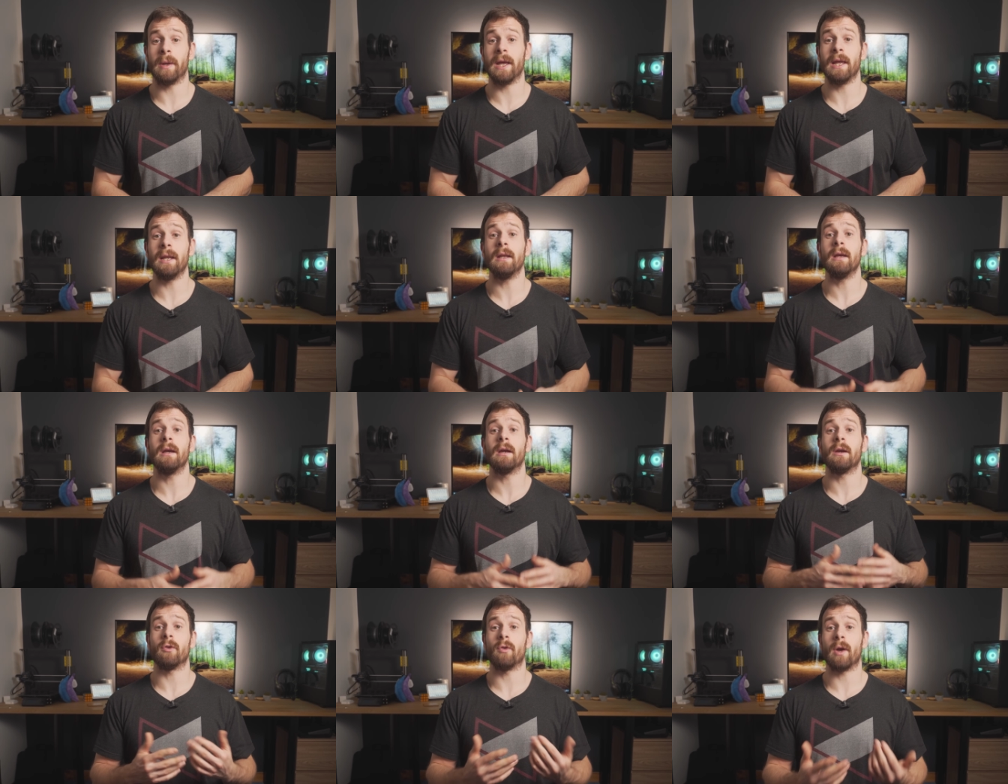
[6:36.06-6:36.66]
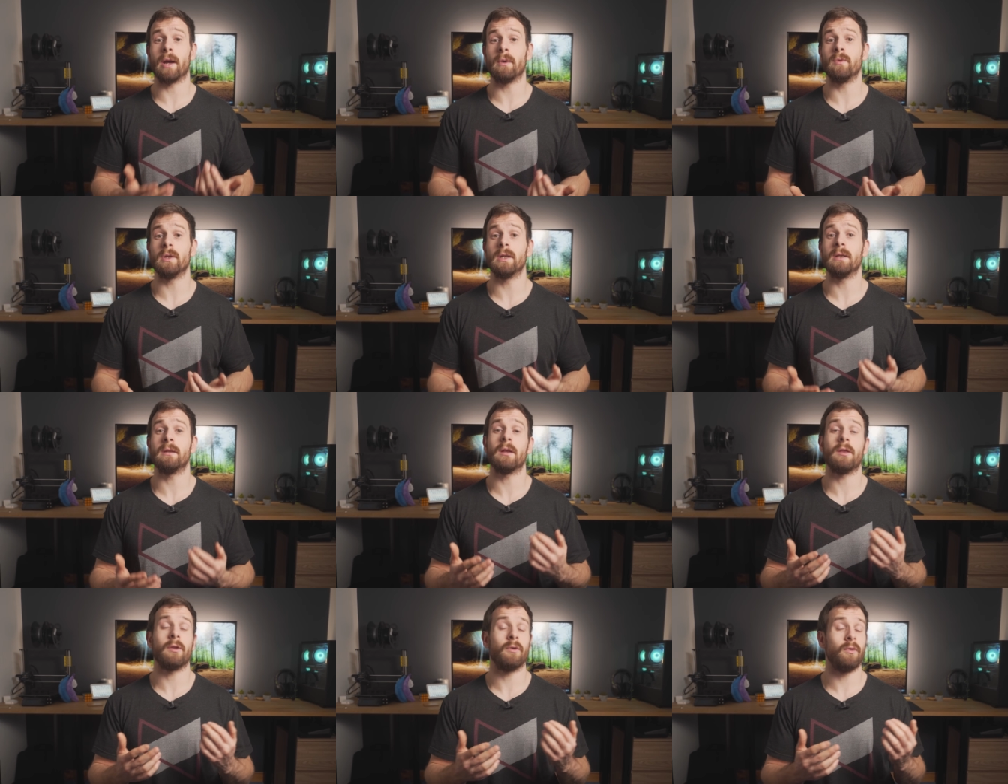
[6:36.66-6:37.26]
pin
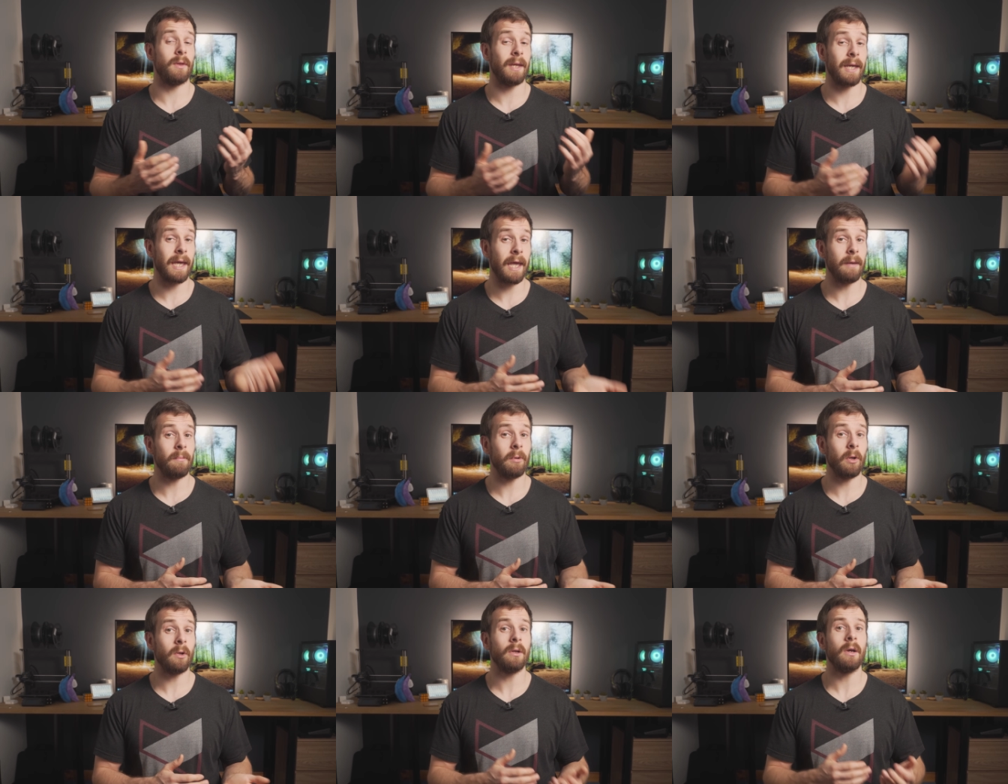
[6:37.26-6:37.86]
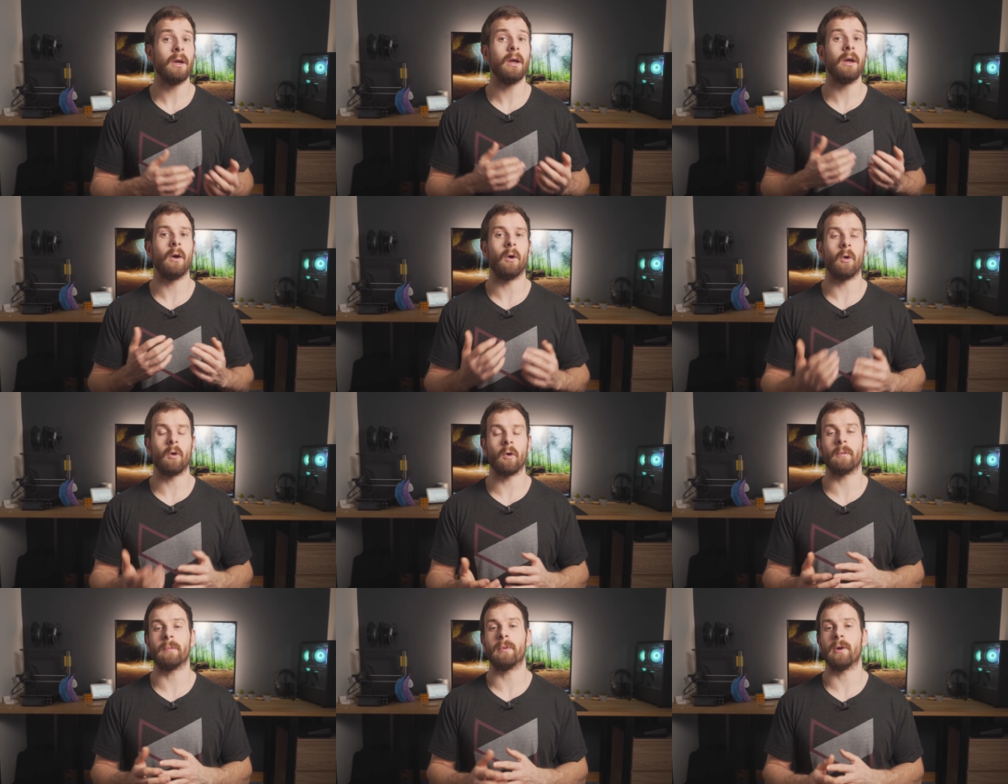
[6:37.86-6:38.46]
grounded through the cable
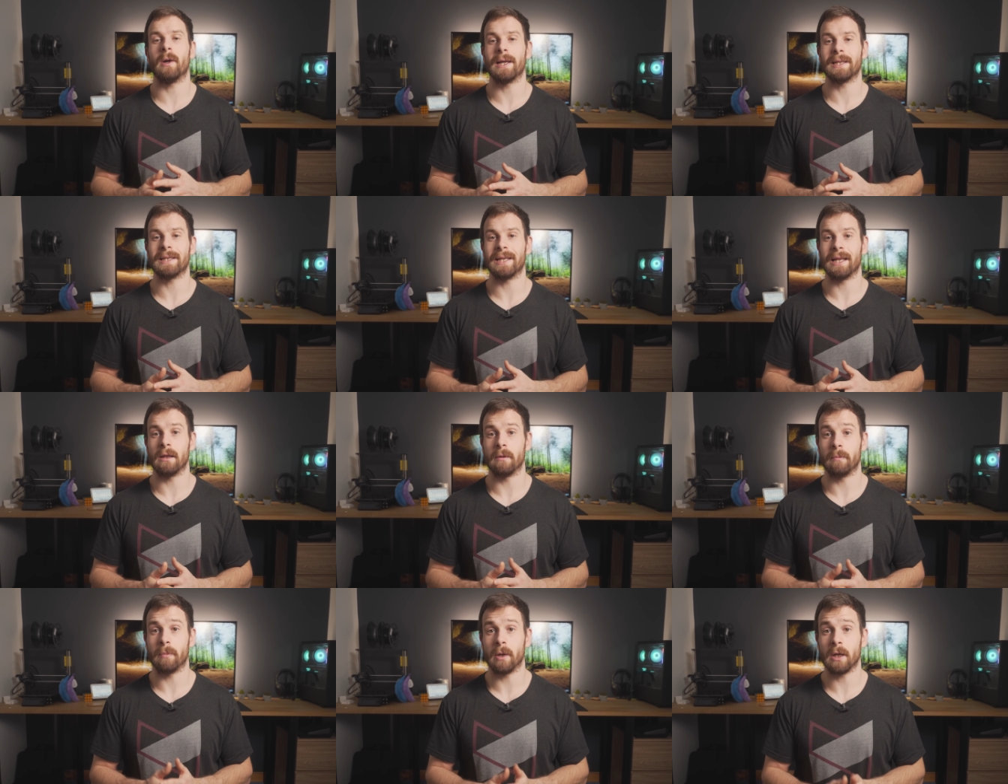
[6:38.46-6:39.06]
or pressing the